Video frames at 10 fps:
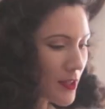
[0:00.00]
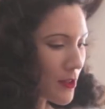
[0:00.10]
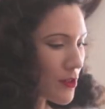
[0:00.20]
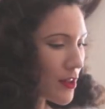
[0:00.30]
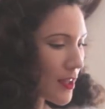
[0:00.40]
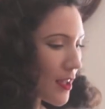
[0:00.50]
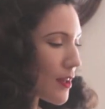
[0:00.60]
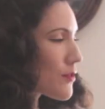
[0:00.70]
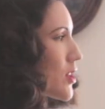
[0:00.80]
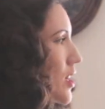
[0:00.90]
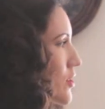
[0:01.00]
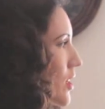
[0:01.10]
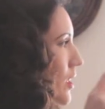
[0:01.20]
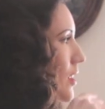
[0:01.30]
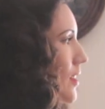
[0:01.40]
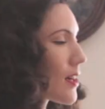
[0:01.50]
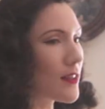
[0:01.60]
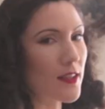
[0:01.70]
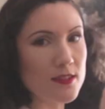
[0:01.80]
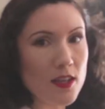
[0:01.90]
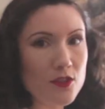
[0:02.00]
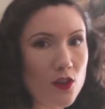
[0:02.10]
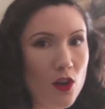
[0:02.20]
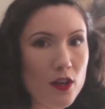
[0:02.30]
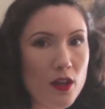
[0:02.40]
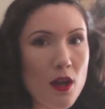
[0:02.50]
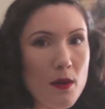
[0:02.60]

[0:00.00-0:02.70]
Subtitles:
I was actually thinking of changing the necklace that is on